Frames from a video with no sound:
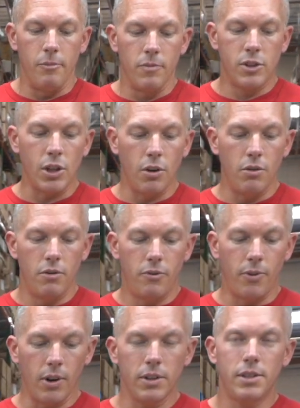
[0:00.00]
So
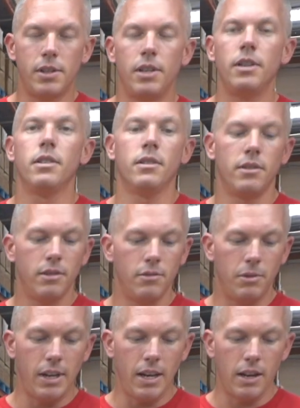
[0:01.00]
first,
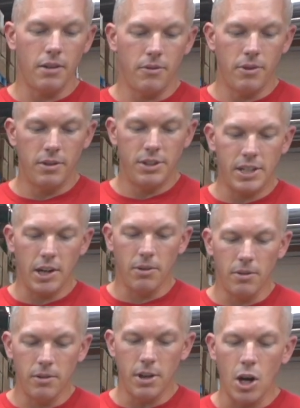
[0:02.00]
we have
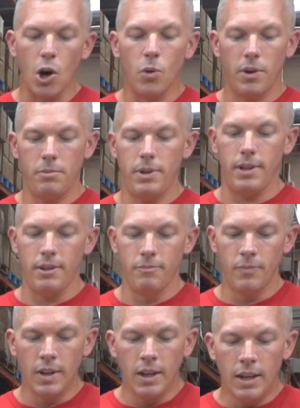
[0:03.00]
Geraldowenb.
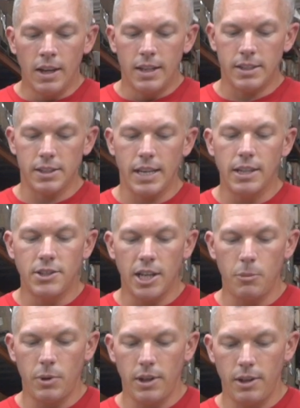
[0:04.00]
He says, hey
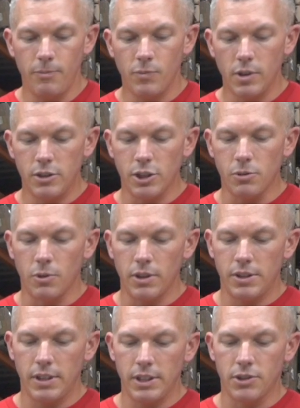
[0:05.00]
JP, just
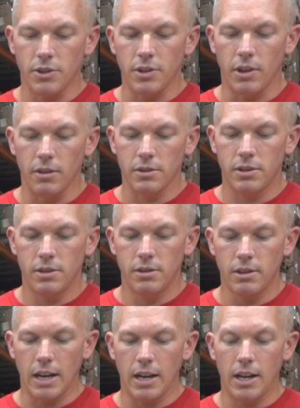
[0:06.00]
wanted to get your thoughts.
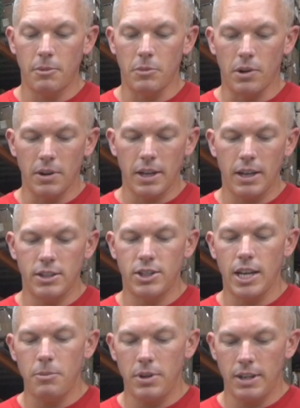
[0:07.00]
I bought a
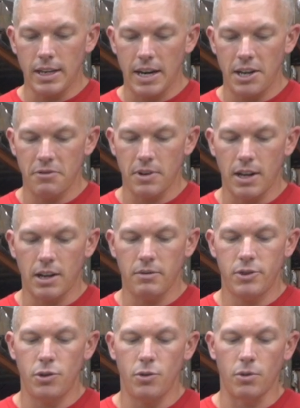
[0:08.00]

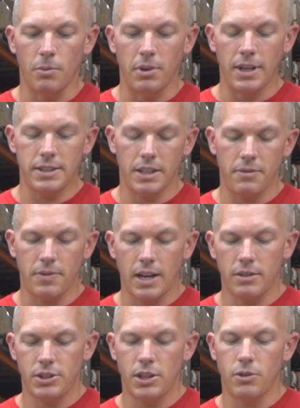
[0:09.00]
JP95 to replace a
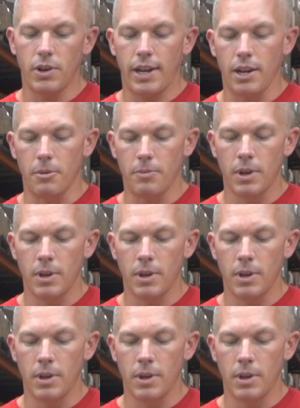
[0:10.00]
5-channel amp.